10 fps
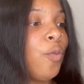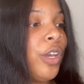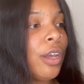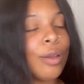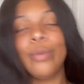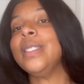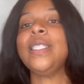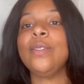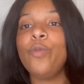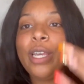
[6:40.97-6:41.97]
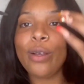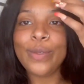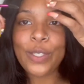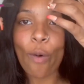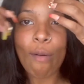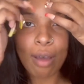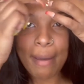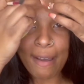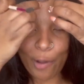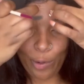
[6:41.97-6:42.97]
we gonna talk
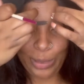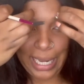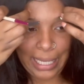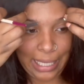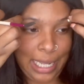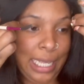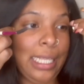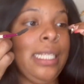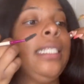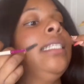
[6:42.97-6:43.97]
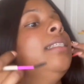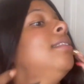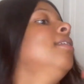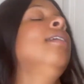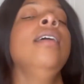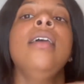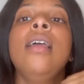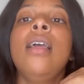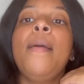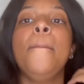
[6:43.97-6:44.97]
about these niggas.
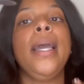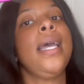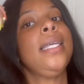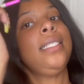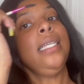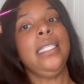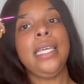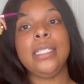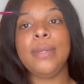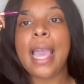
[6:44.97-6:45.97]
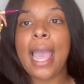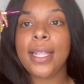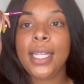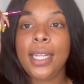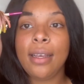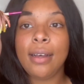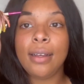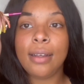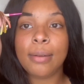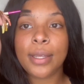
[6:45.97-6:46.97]
Because these niggas be acting
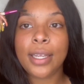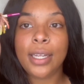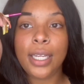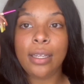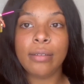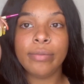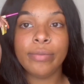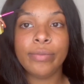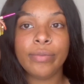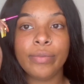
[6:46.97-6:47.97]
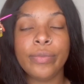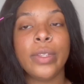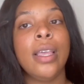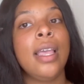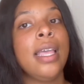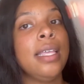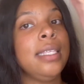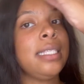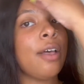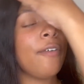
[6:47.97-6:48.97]
up, honey.
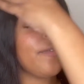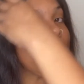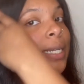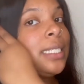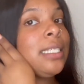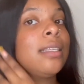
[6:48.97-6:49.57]
So first,